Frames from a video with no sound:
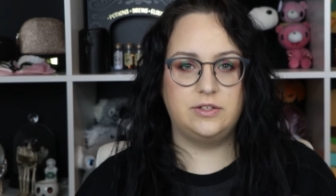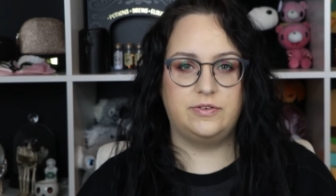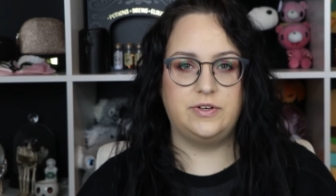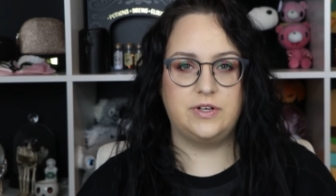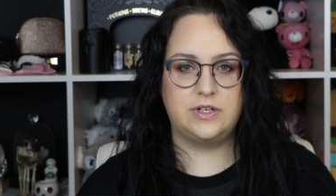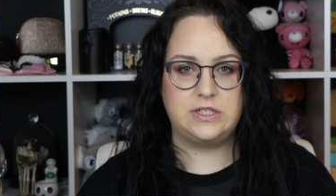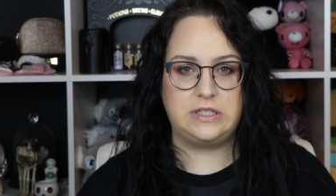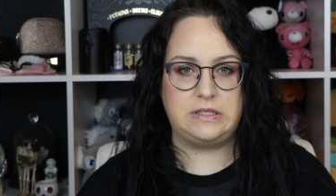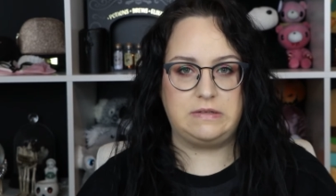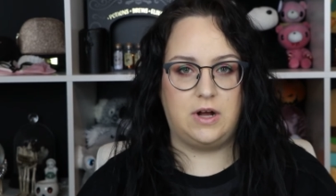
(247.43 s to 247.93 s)

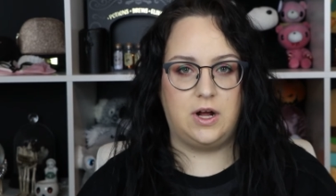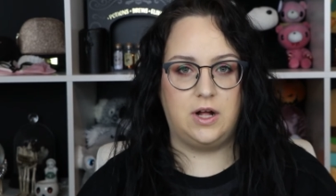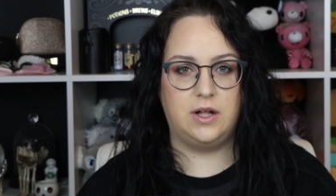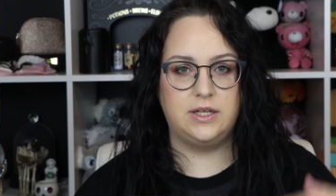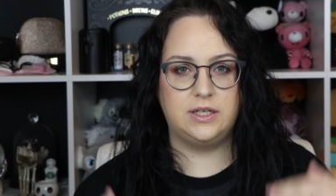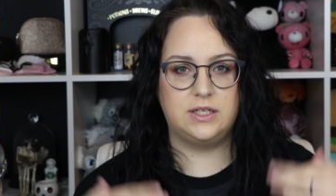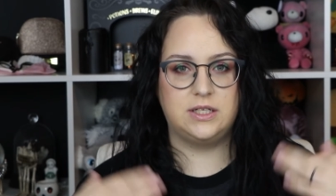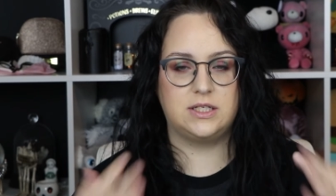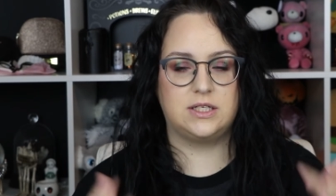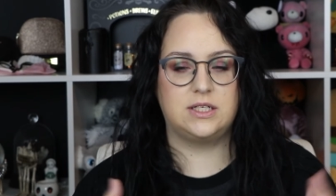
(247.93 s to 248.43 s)
First of all,
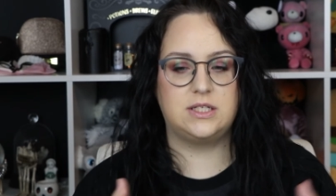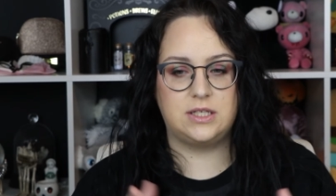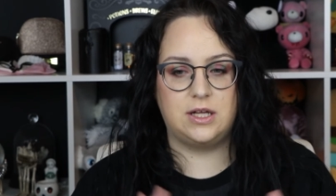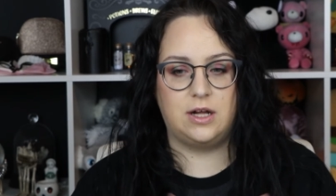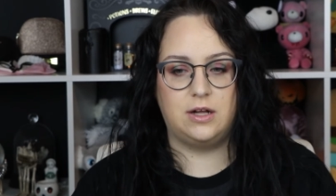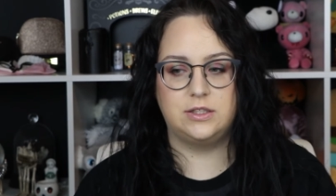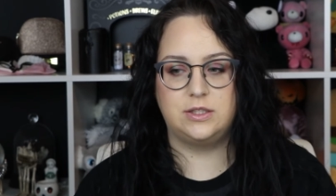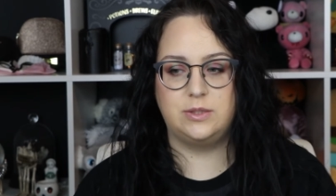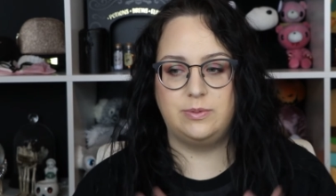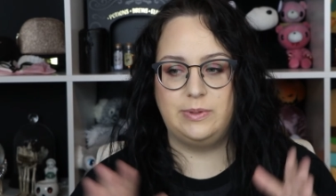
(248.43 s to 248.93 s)
it is
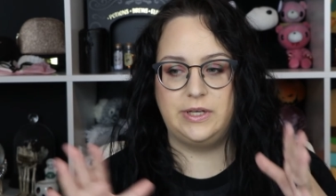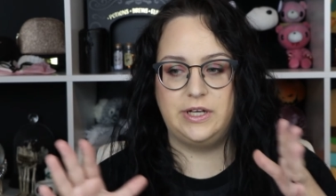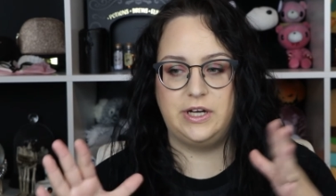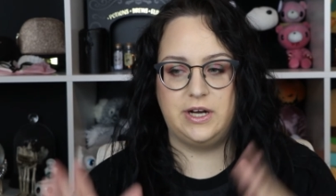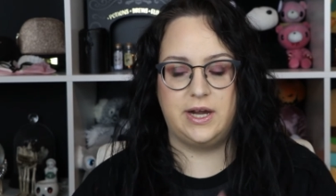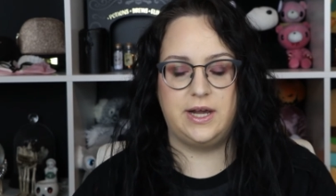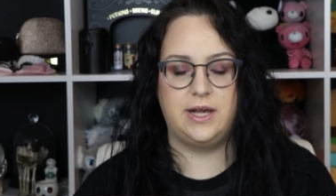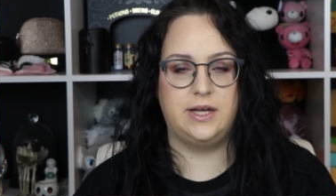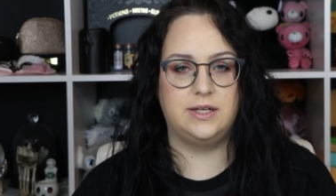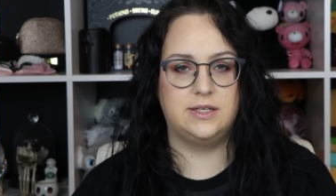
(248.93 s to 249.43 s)
assault to put your
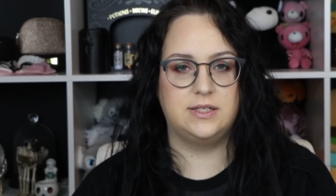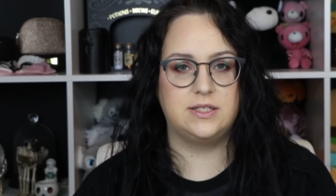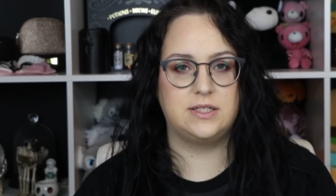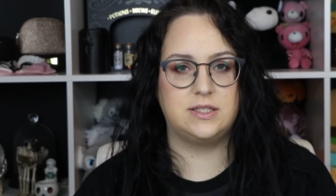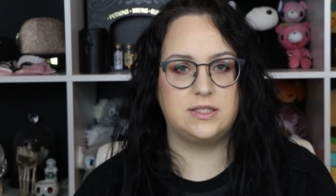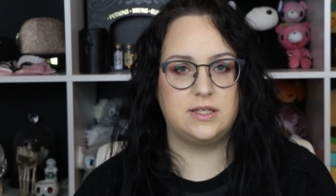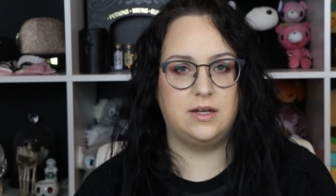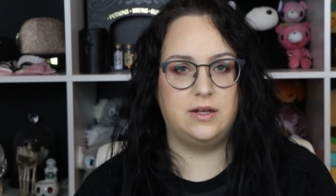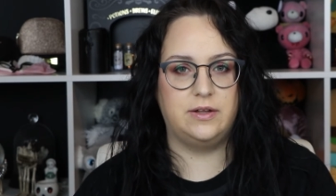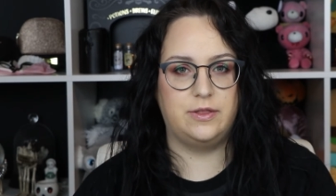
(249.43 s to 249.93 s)

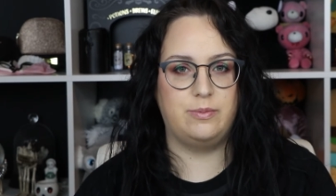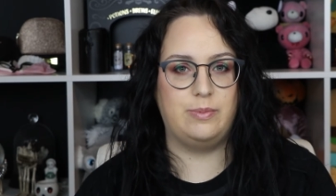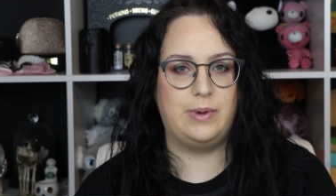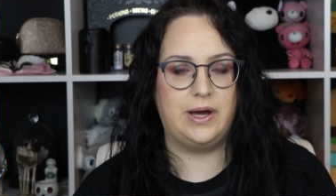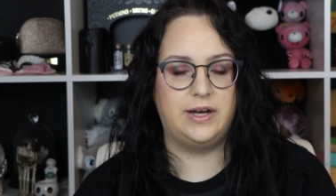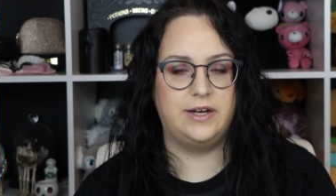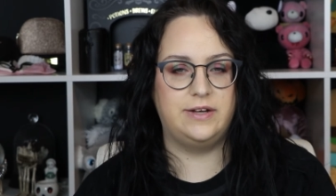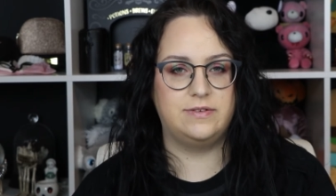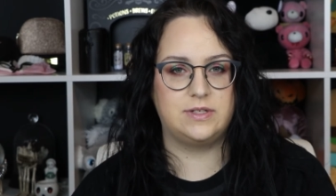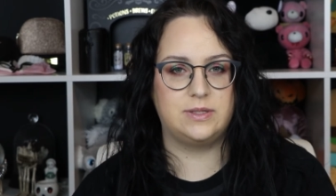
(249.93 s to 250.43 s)
hands on the
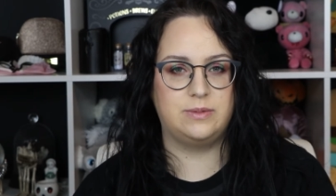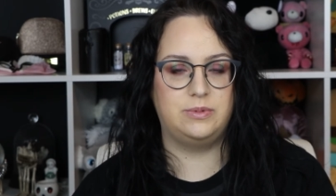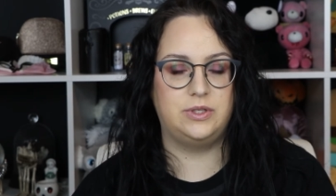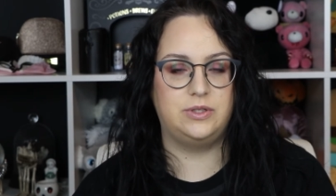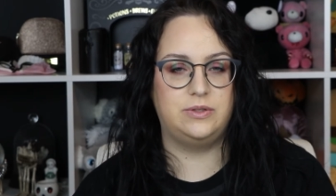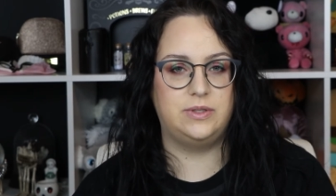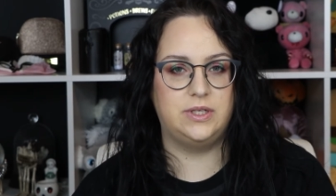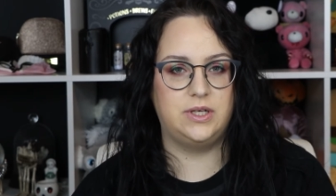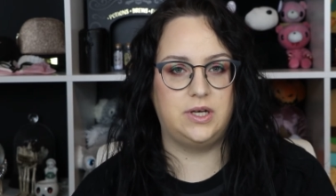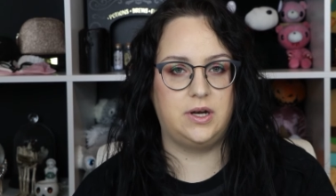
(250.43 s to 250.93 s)
body of someone
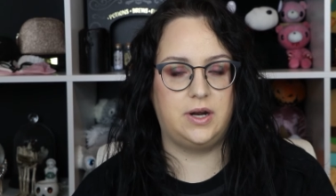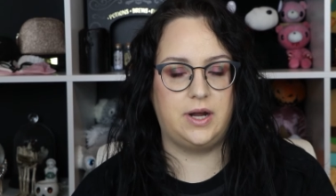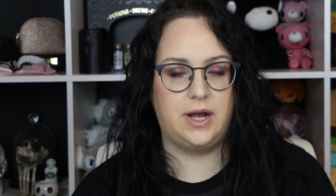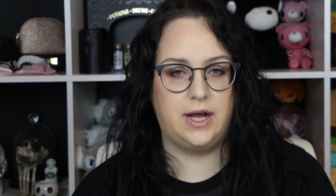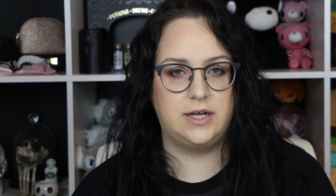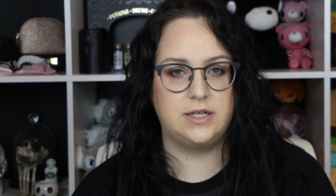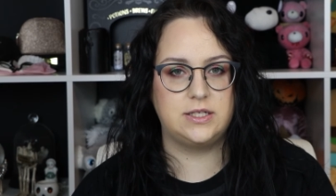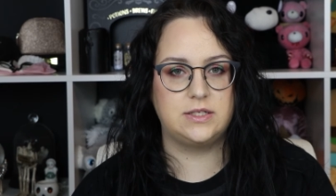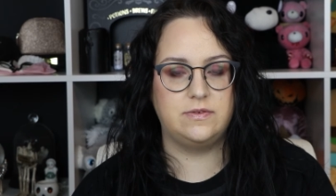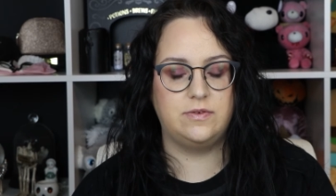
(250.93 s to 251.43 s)
who did not
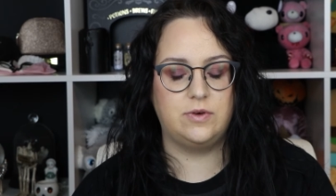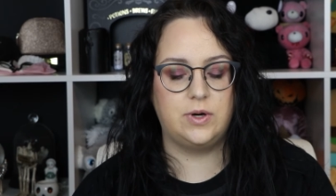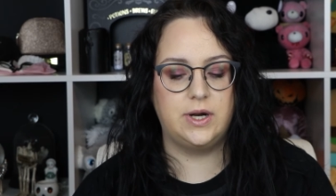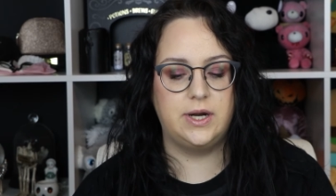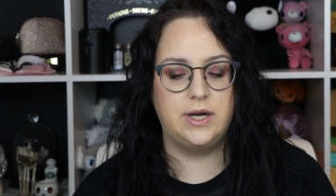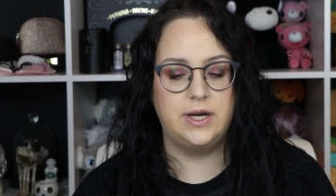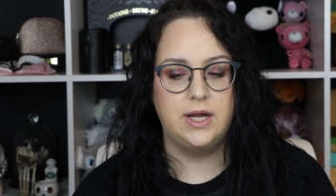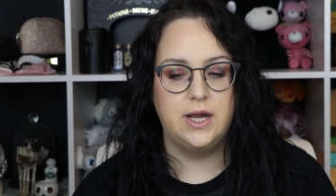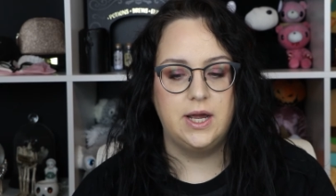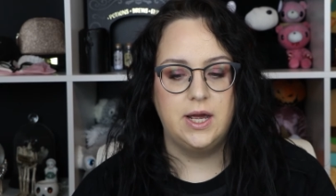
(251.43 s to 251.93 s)
ask for
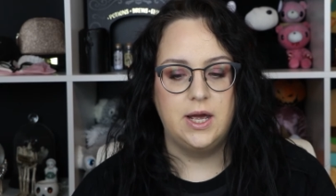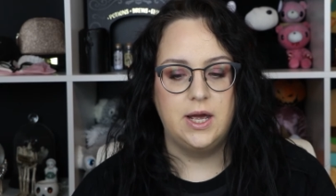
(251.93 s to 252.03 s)
it,